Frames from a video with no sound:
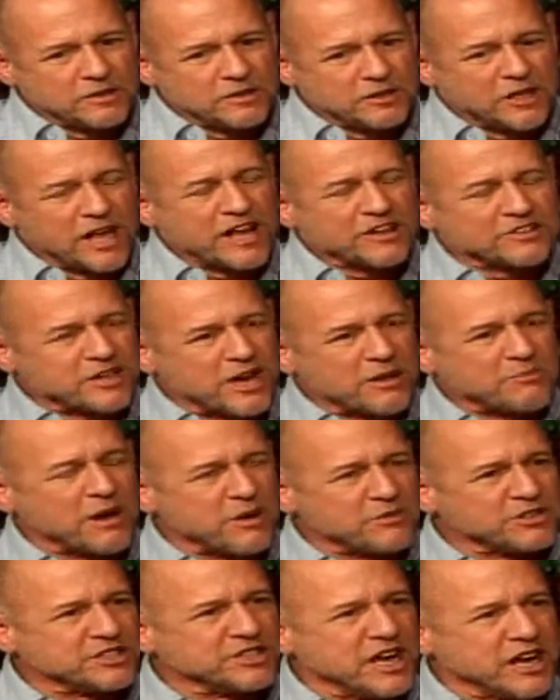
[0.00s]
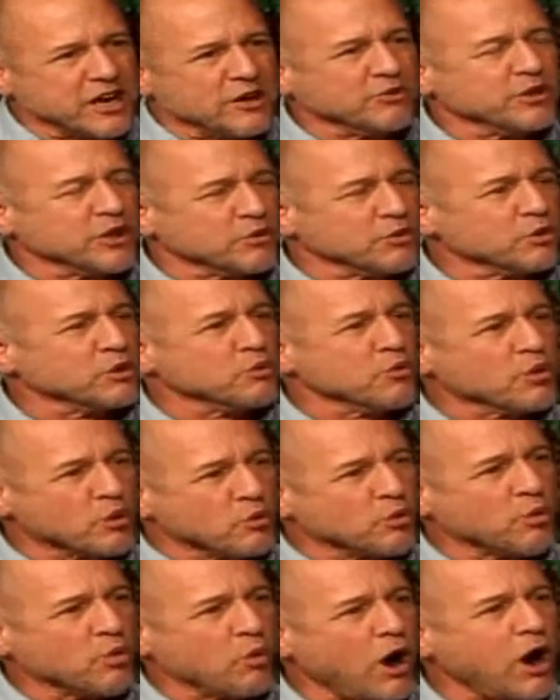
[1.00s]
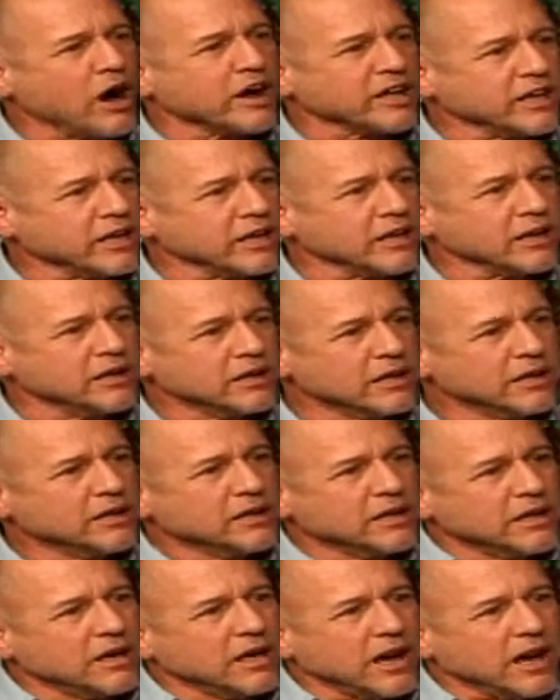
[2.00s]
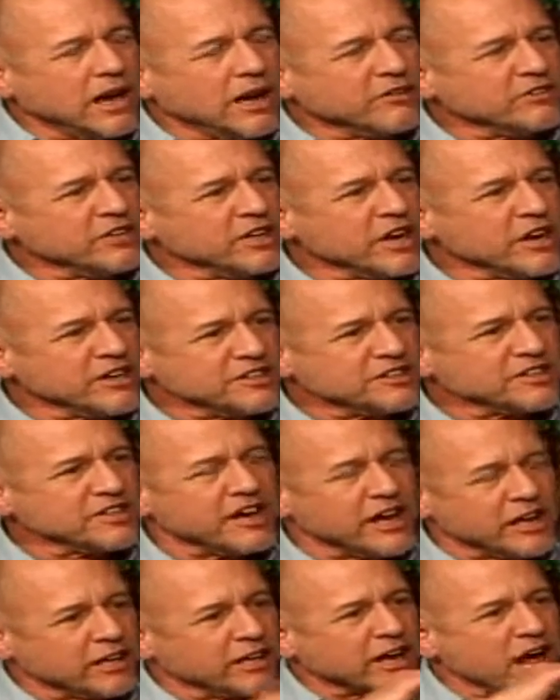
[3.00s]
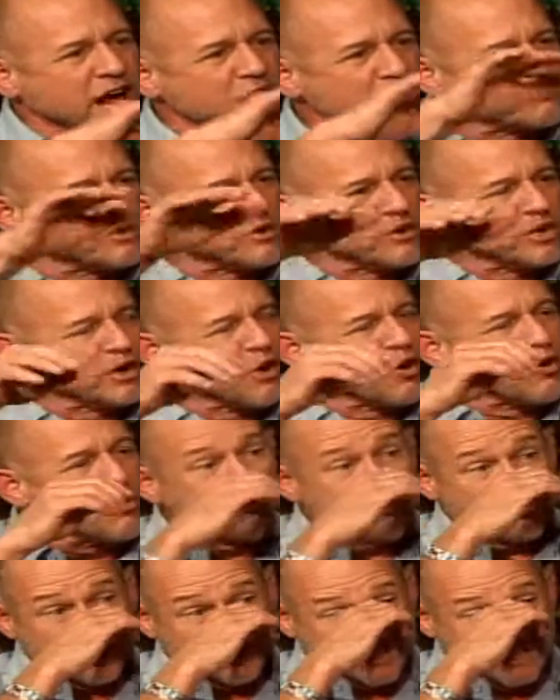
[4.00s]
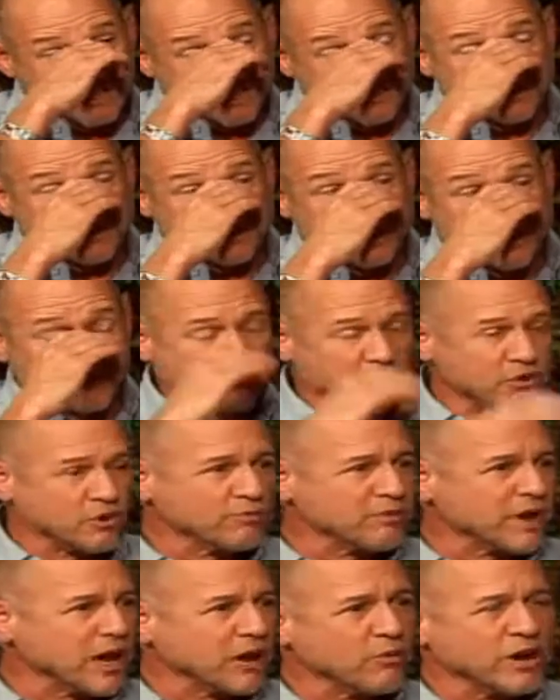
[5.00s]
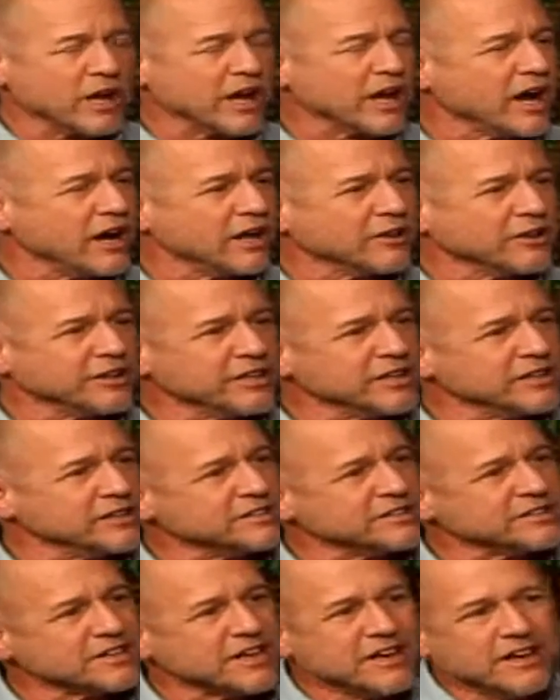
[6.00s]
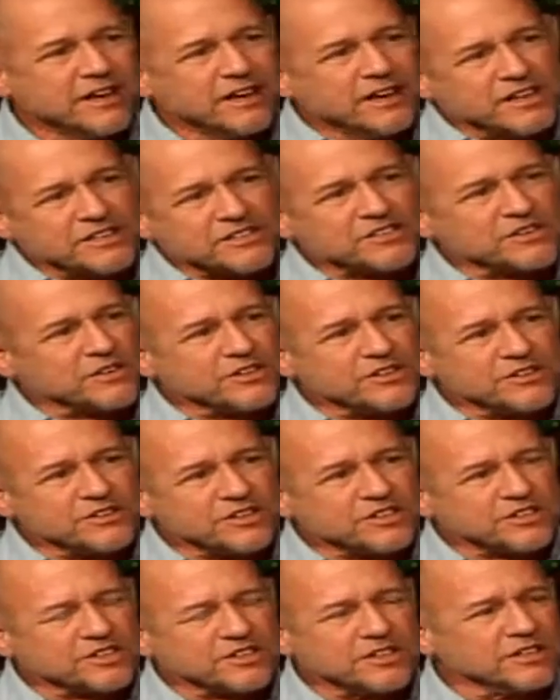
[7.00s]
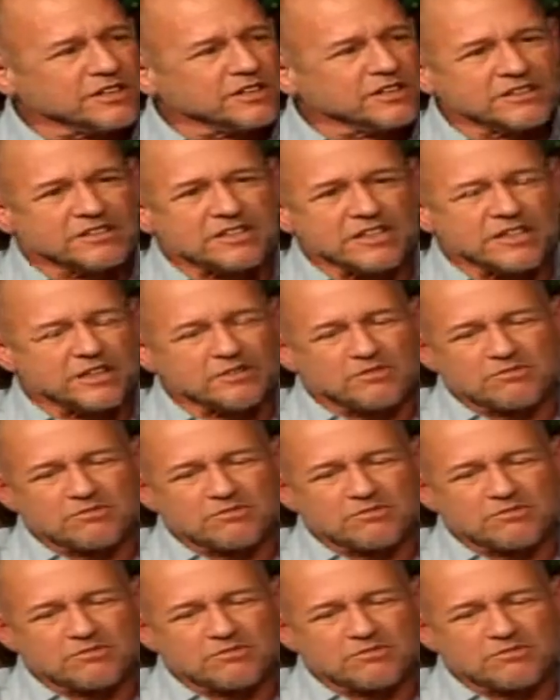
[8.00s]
last time I was down there, we were walking on the ice and helicoptering over it to get to the emperor penguin colonies. And so to just see it, 3